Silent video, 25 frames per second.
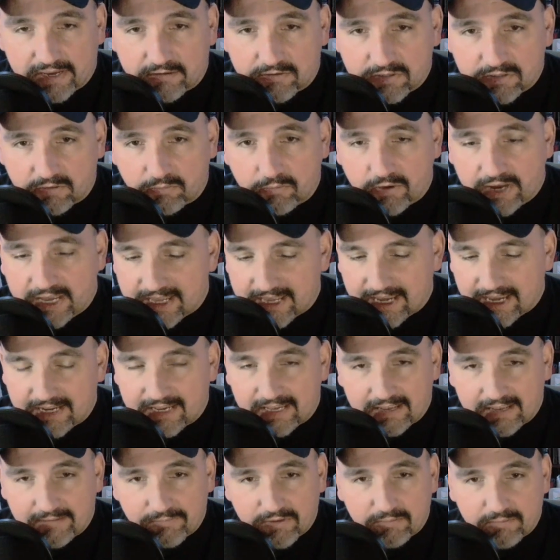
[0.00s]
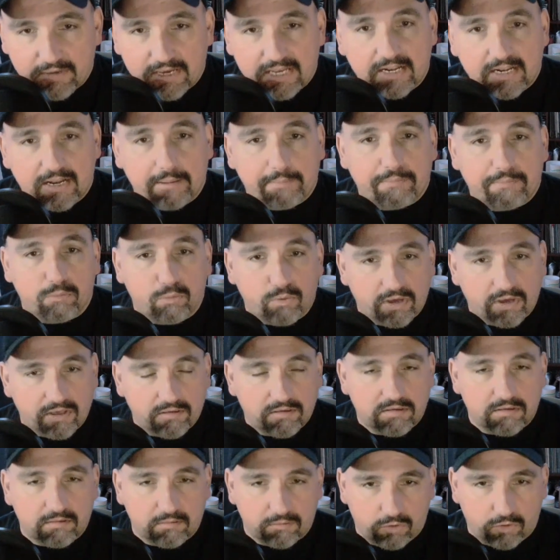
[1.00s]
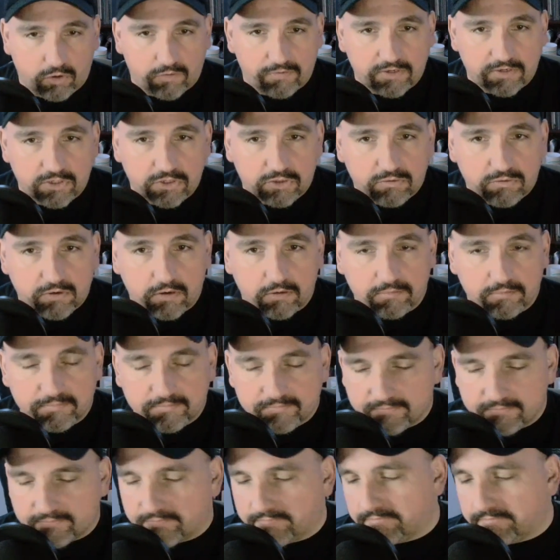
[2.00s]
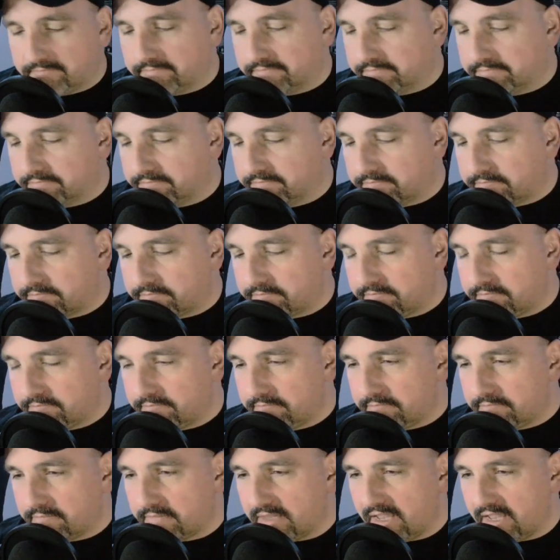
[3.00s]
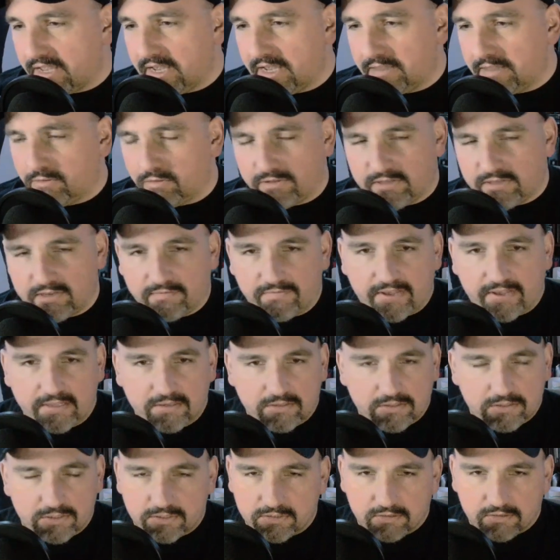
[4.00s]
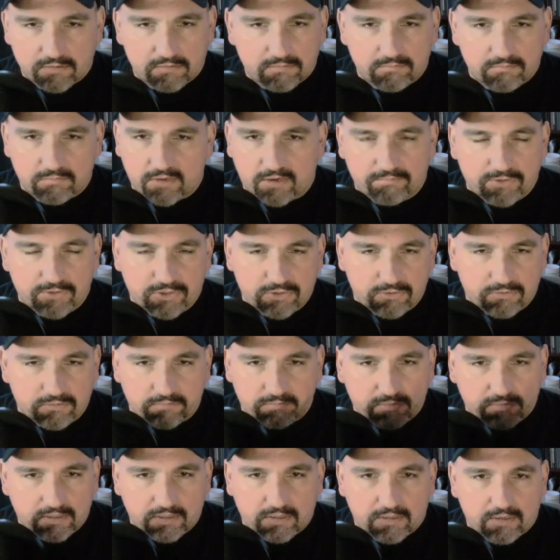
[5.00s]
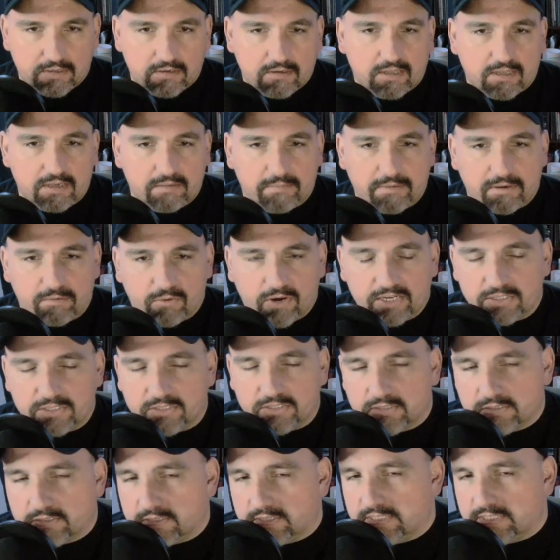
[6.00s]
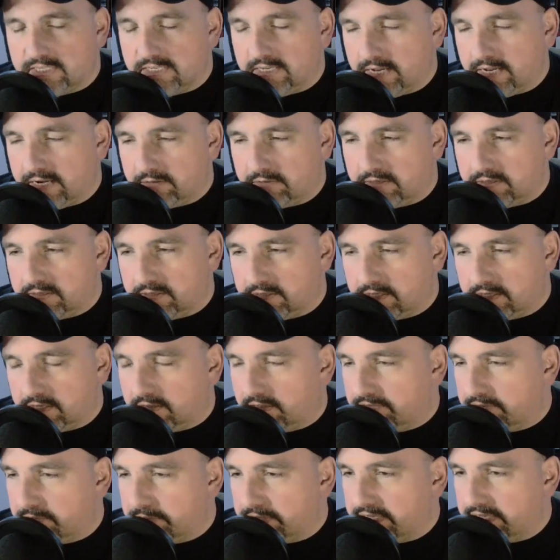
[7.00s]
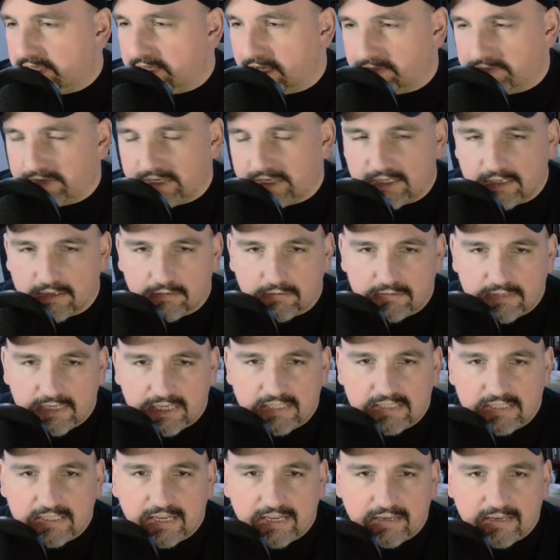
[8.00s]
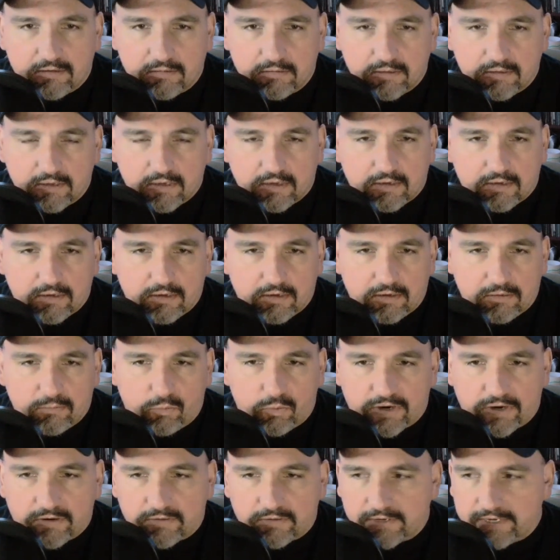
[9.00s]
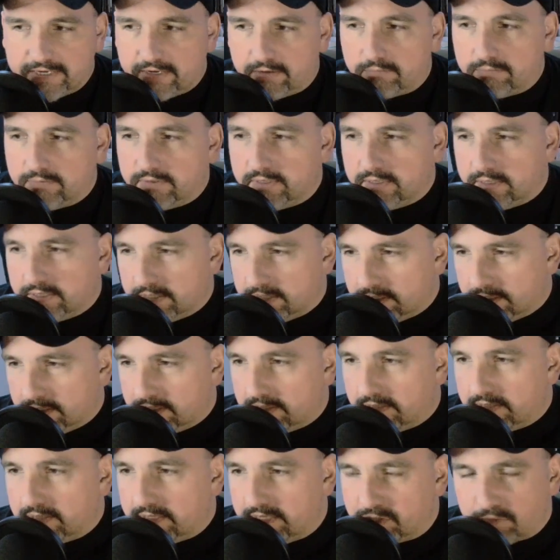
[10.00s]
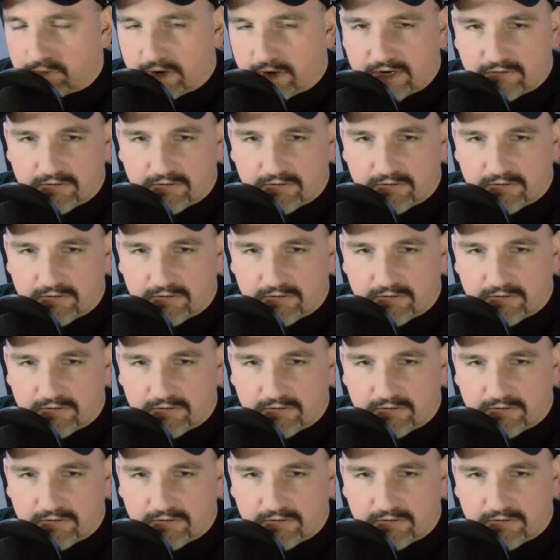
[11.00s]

some way, get him to meet up with Laurie Strode. And all the events, I'm sure anybody watching this has seen it. I don't need to tell everybody every little detail where, you know, he's riding